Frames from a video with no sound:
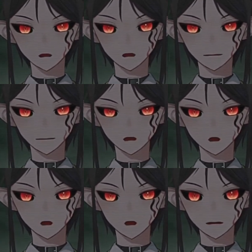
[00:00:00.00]

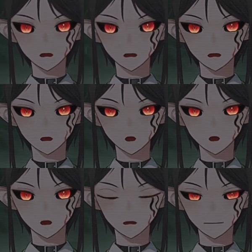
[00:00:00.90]
unbearable
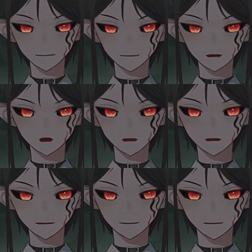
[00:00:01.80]
roar of
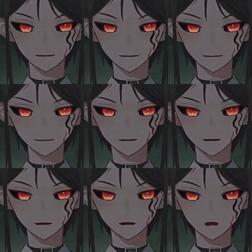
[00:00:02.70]
static ceased
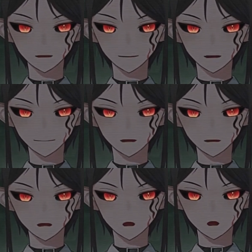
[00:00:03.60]
as I
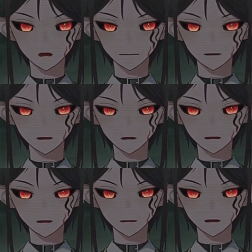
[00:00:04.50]
felt warm
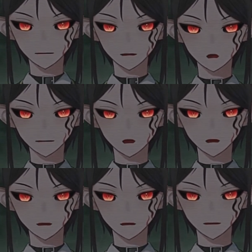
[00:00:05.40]
liquid dribble out my
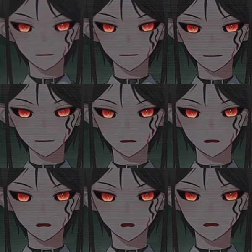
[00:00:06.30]
ears.
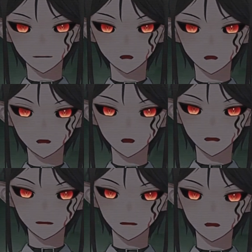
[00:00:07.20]
A
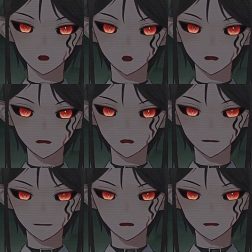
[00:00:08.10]
pale, long
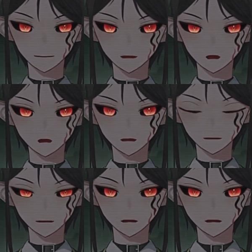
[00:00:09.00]
nailed hand